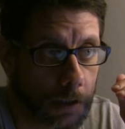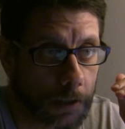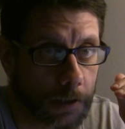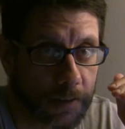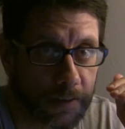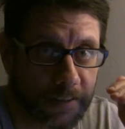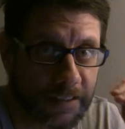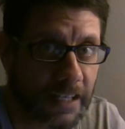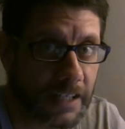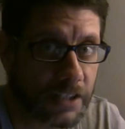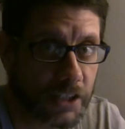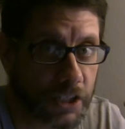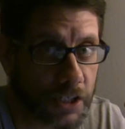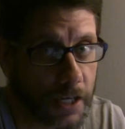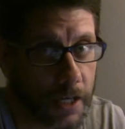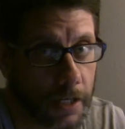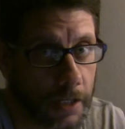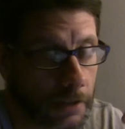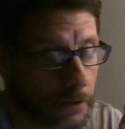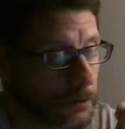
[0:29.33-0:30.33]
section
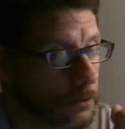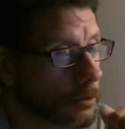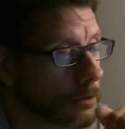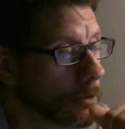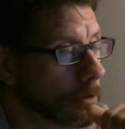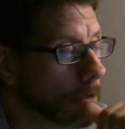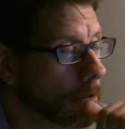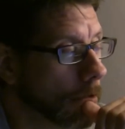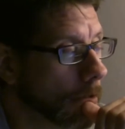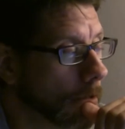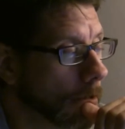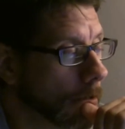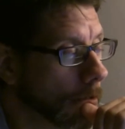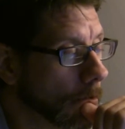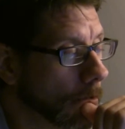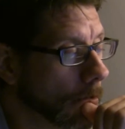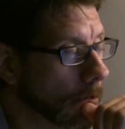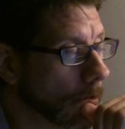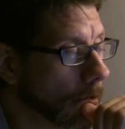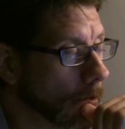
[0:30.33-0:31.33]
headings.
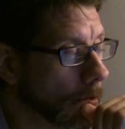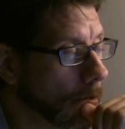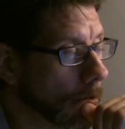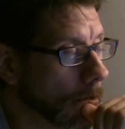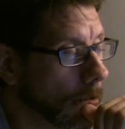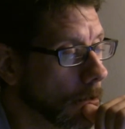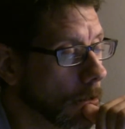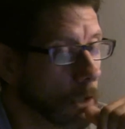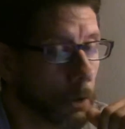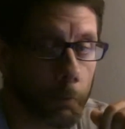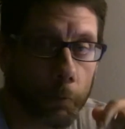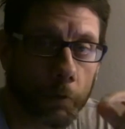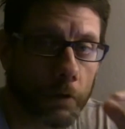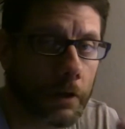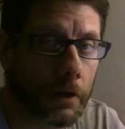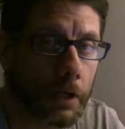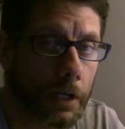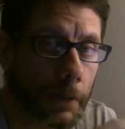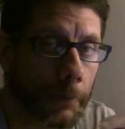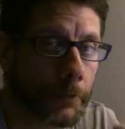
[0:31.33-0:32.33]
And it
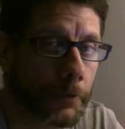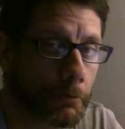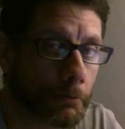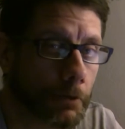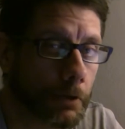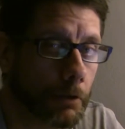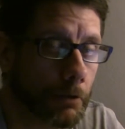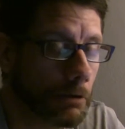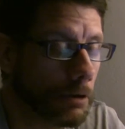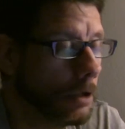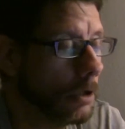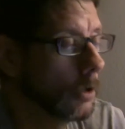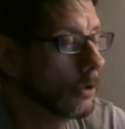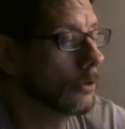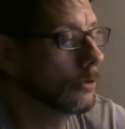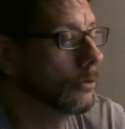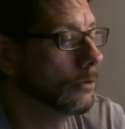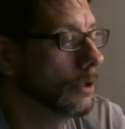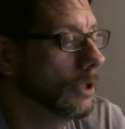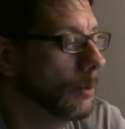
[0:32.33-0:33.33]
really helps the reader along.
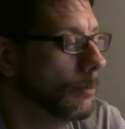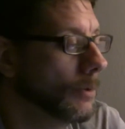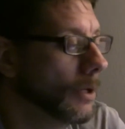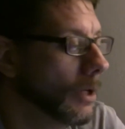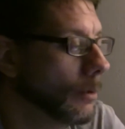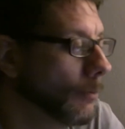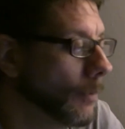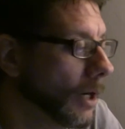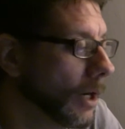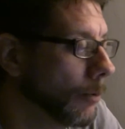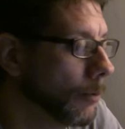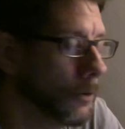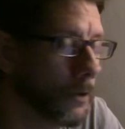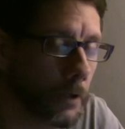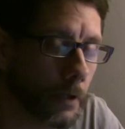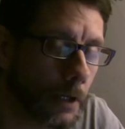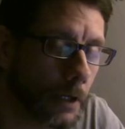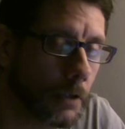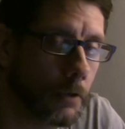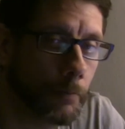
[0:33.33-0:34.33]
So keep that in mind with the
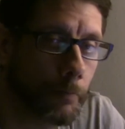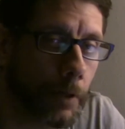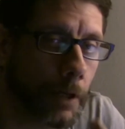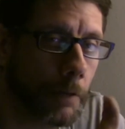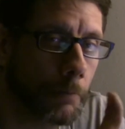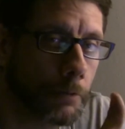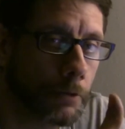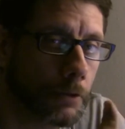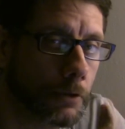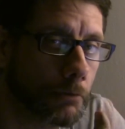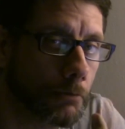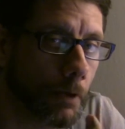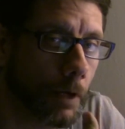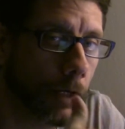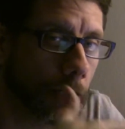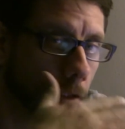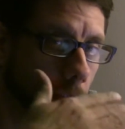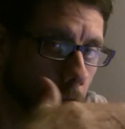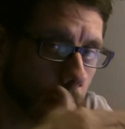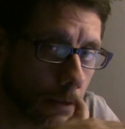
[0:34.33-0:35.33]
next papers you're
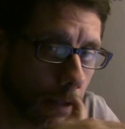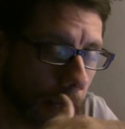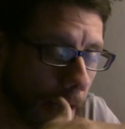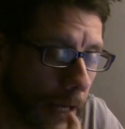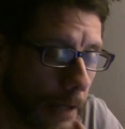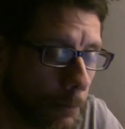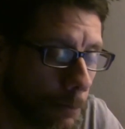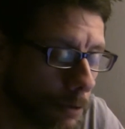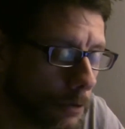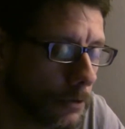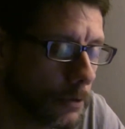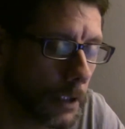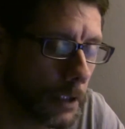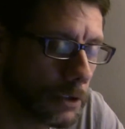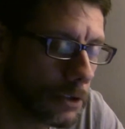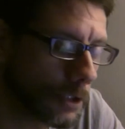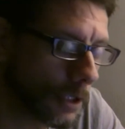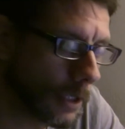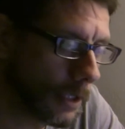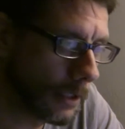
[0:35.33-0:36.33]
writing, to add more
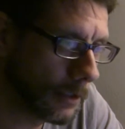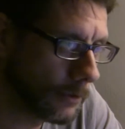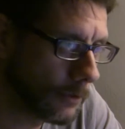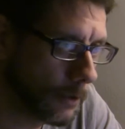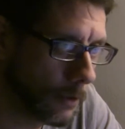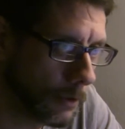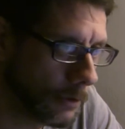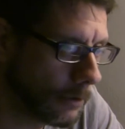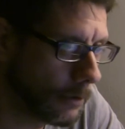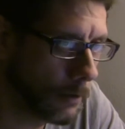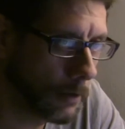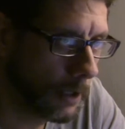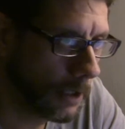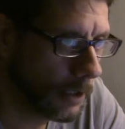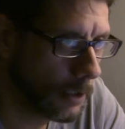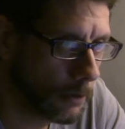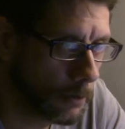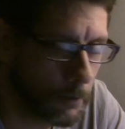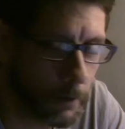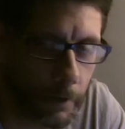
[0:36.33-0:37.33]
section headings. And you
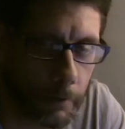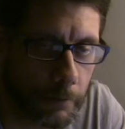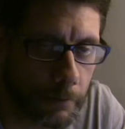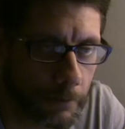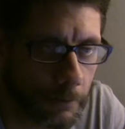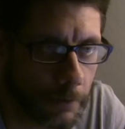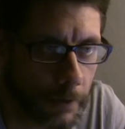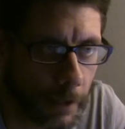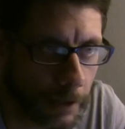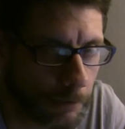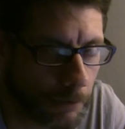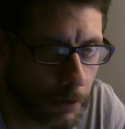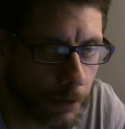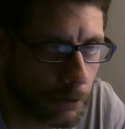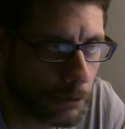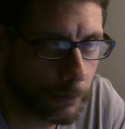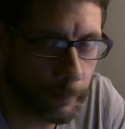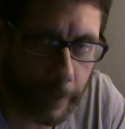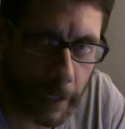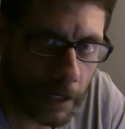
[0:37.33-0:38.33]
don't need every
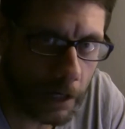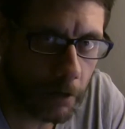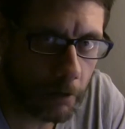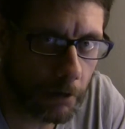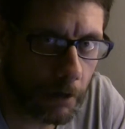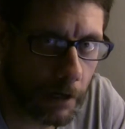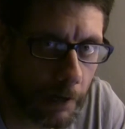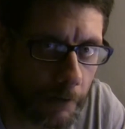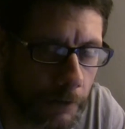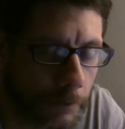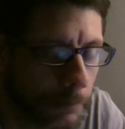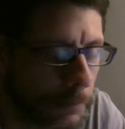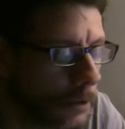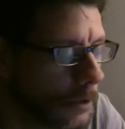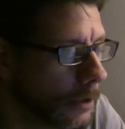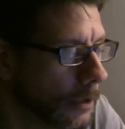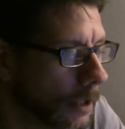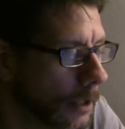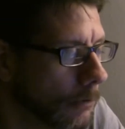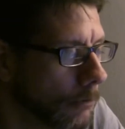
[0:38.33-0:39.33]
2 paragraphs,
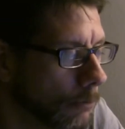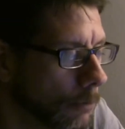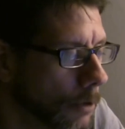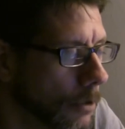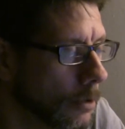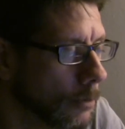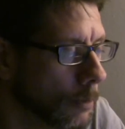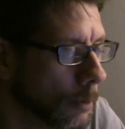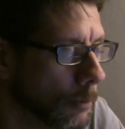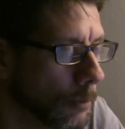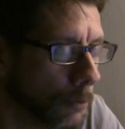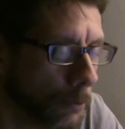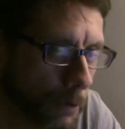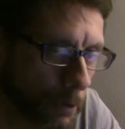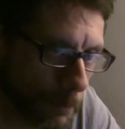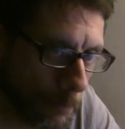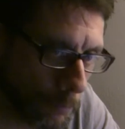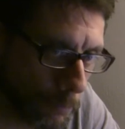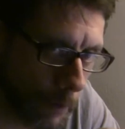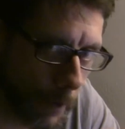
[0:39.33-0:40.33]
but at reasonable
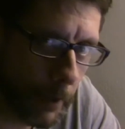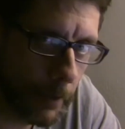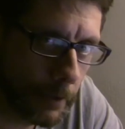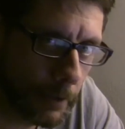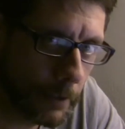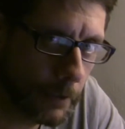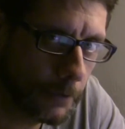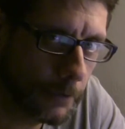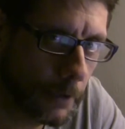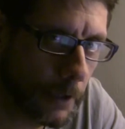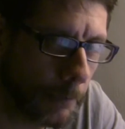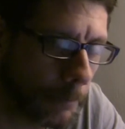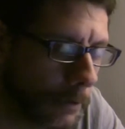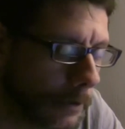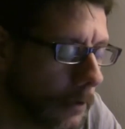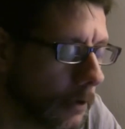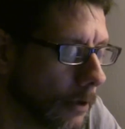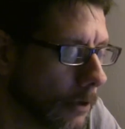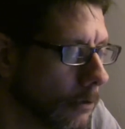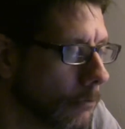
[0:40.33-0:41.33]
points, break things up
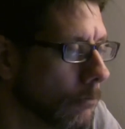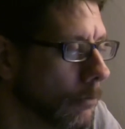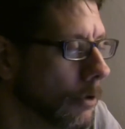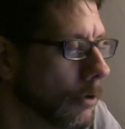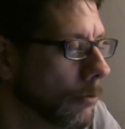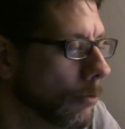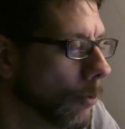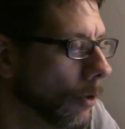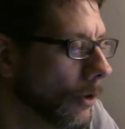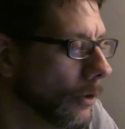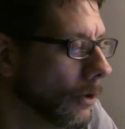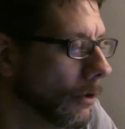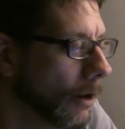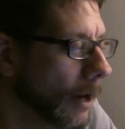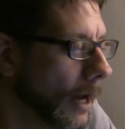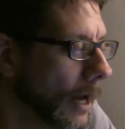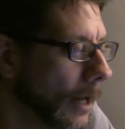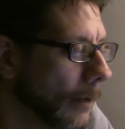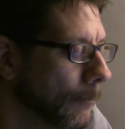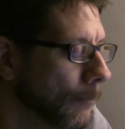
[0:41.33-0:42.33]
and tell the reader where they're
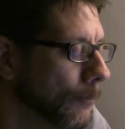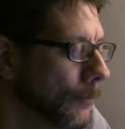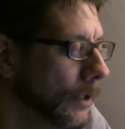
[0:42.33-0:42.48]
at.